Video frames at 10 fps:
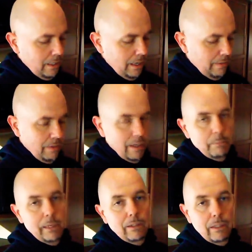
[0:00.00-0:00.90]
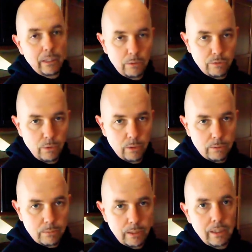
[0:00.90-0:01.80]
have it come out in liquid
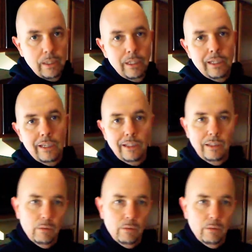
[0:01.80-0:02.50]
form, and